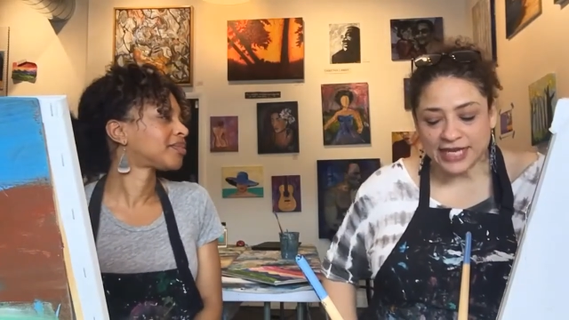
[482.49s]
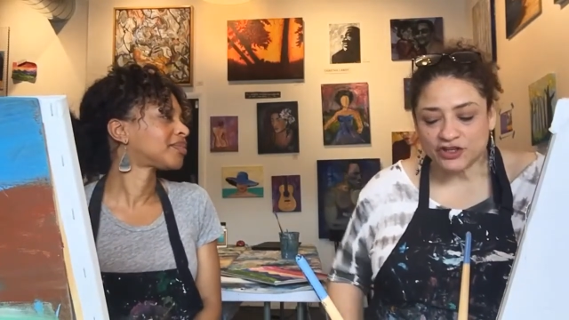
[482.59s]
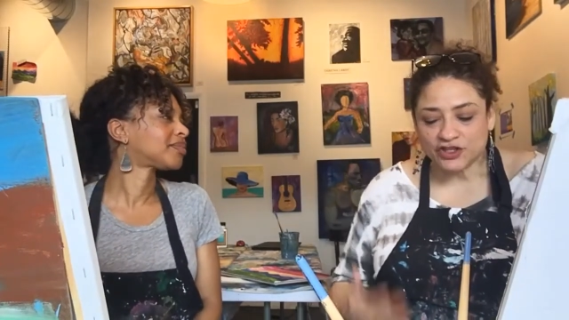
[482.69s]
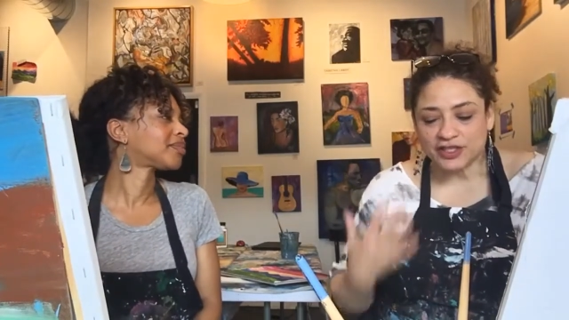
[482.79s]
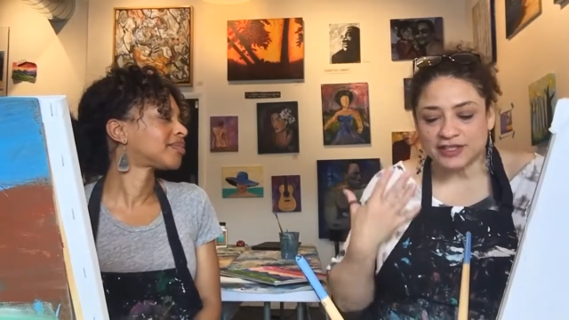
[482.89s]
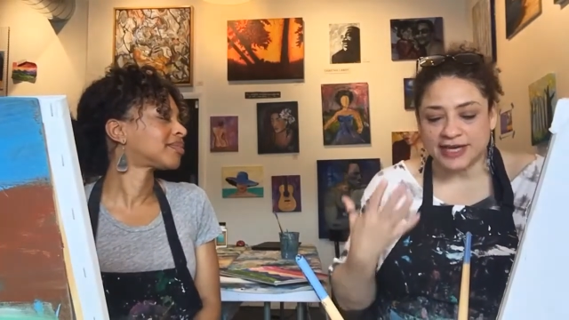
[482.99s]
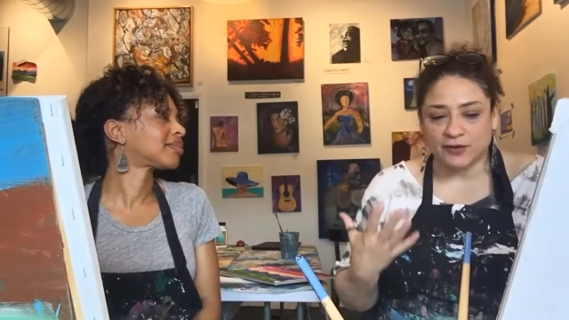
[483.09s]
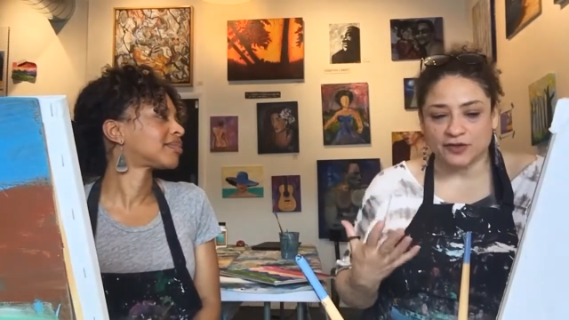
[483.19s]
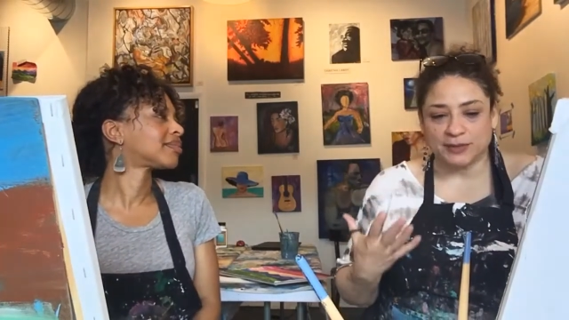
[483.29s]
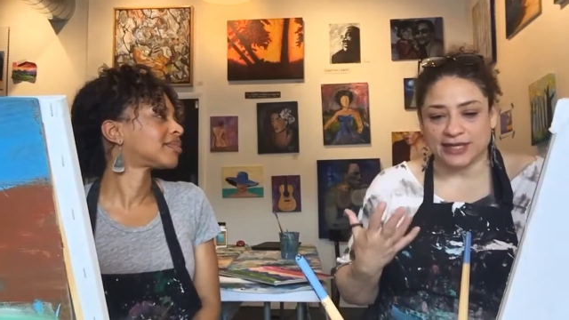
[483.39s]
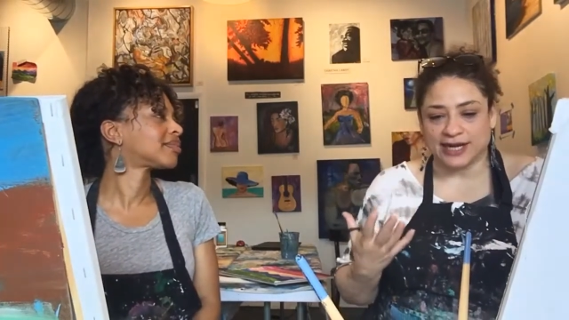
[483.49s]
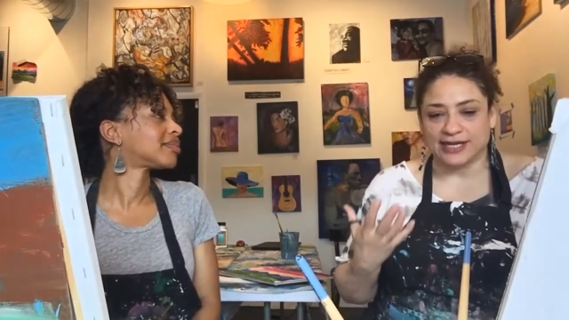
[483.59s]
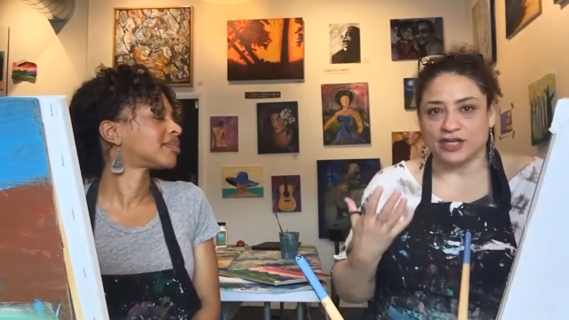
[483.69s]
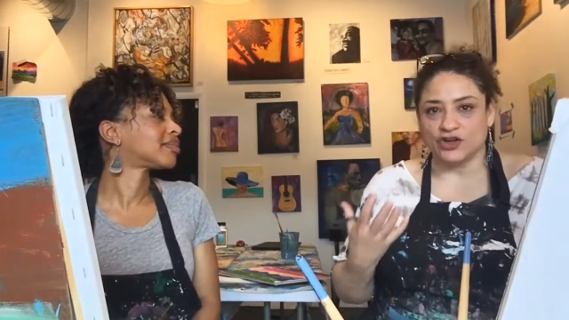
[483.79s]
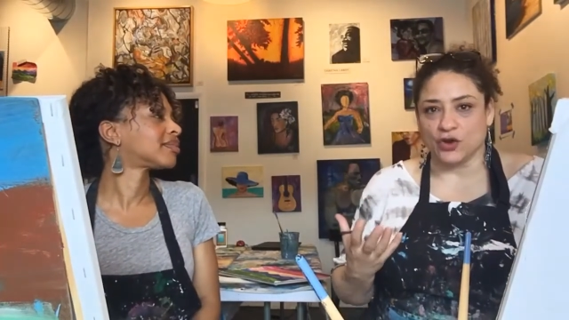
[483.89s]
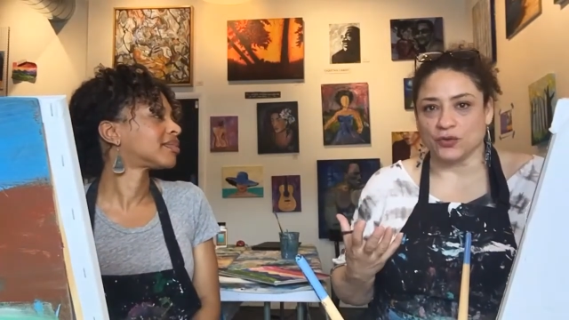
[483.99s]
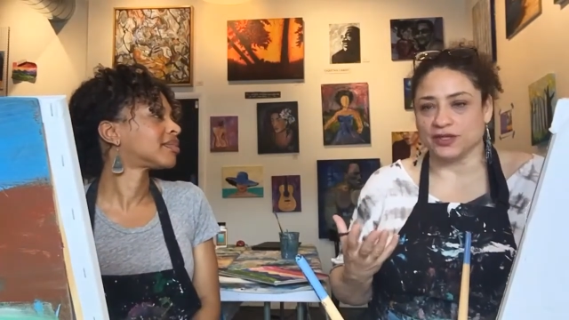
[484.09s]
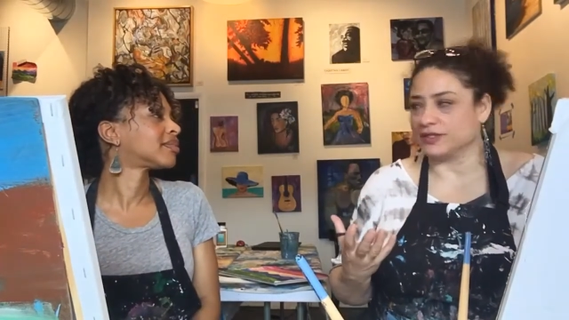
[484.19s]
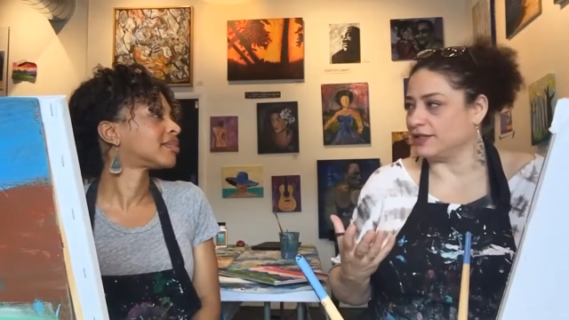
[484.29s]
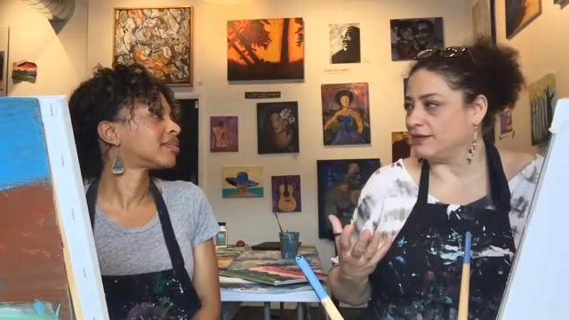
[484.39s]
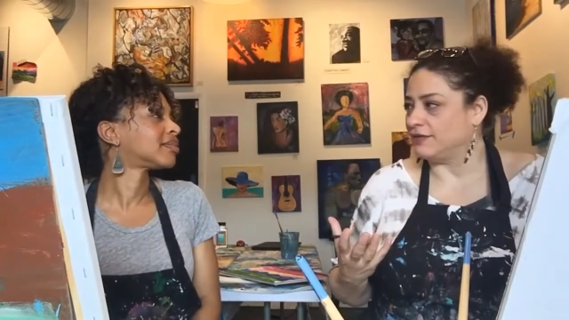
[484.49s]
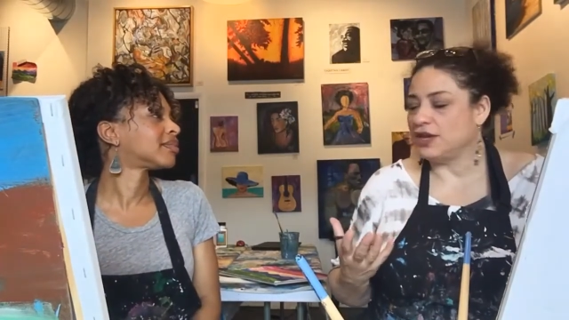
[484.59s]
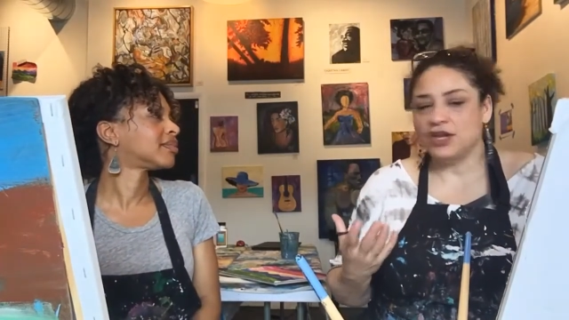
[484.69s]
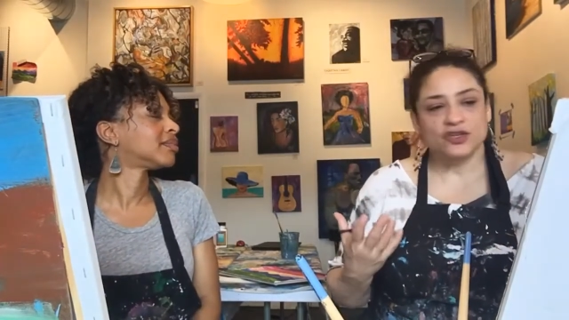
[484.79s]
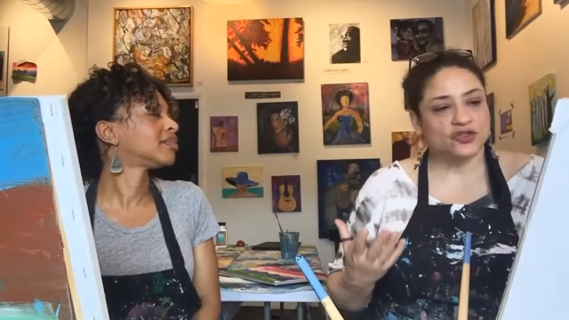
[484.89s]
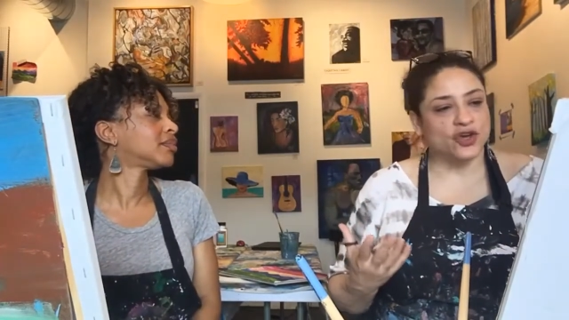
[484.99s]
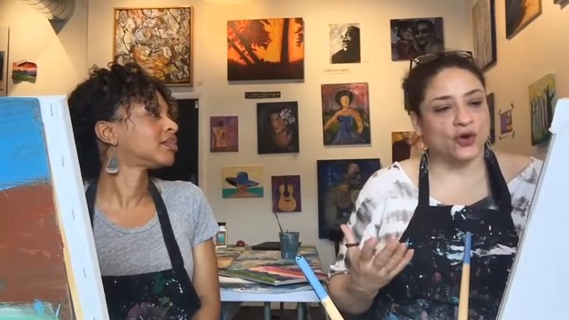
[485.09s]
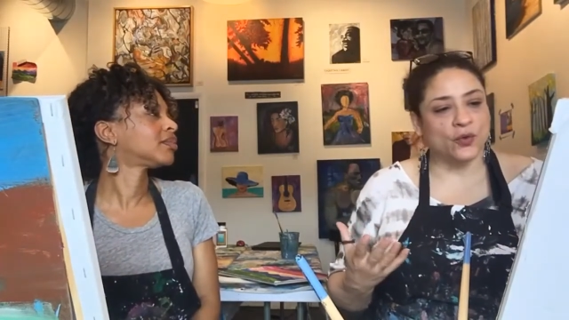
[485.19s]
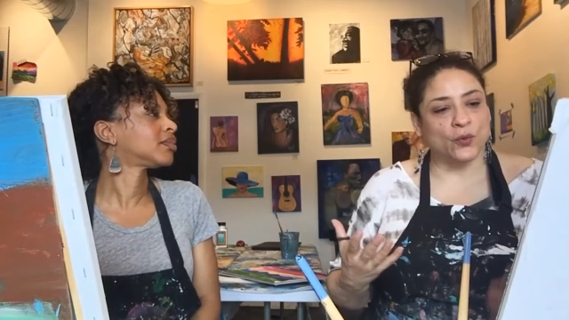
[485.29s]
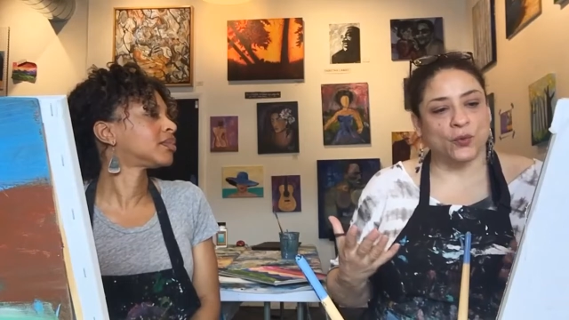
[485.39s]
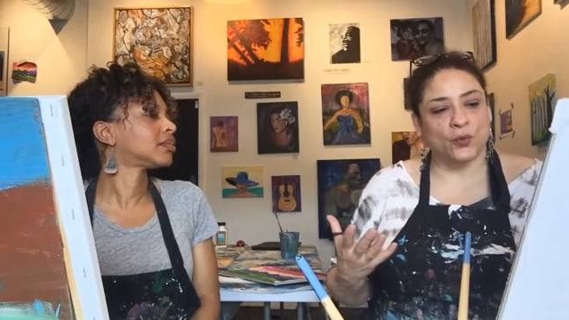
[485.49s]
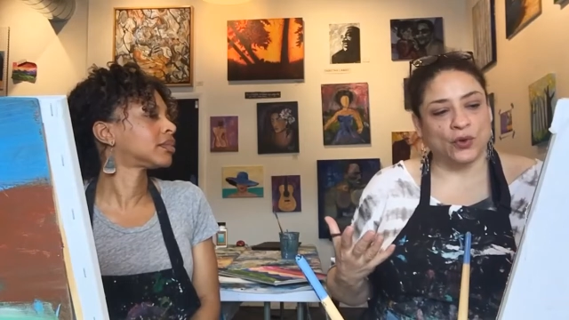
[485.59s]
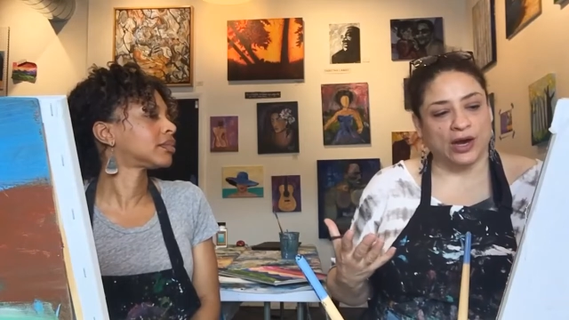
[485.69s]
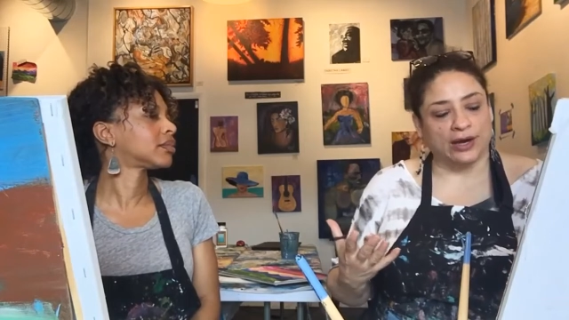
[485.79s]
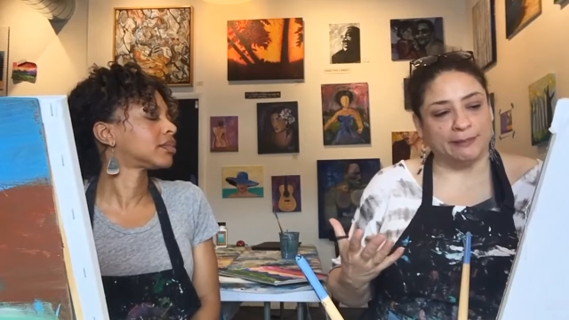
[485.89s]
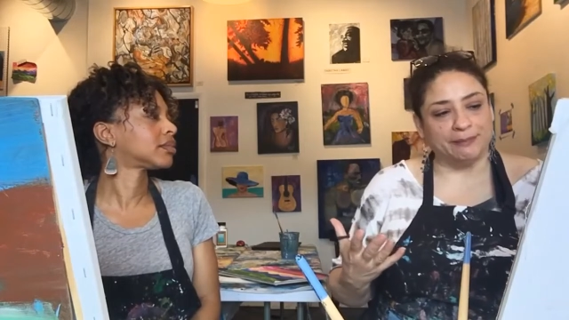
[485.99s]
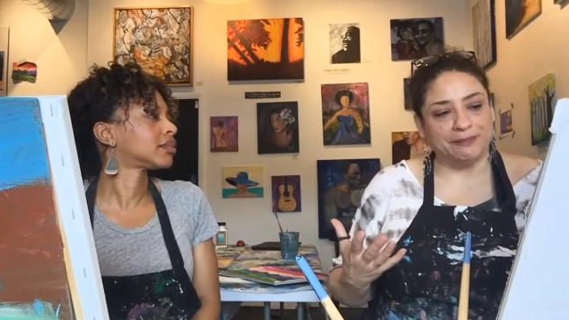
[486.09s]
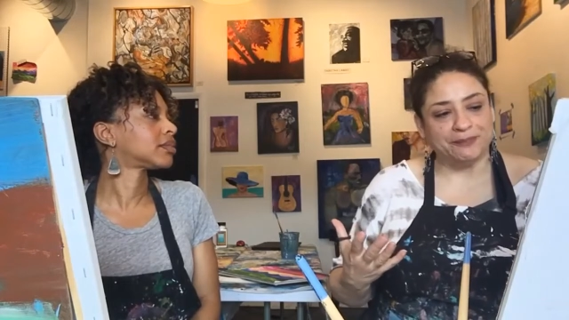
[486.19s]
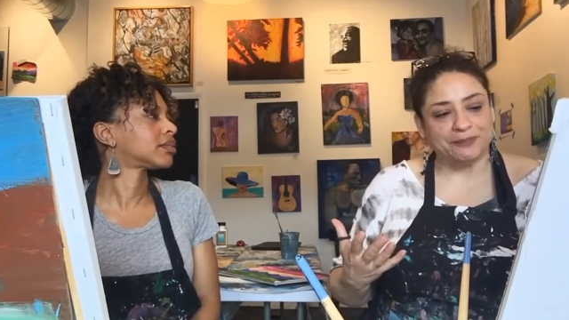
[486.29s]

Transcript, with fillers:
Speaker 1: it just astounds me that I didn't know this stuff. Mm-hmm. So um,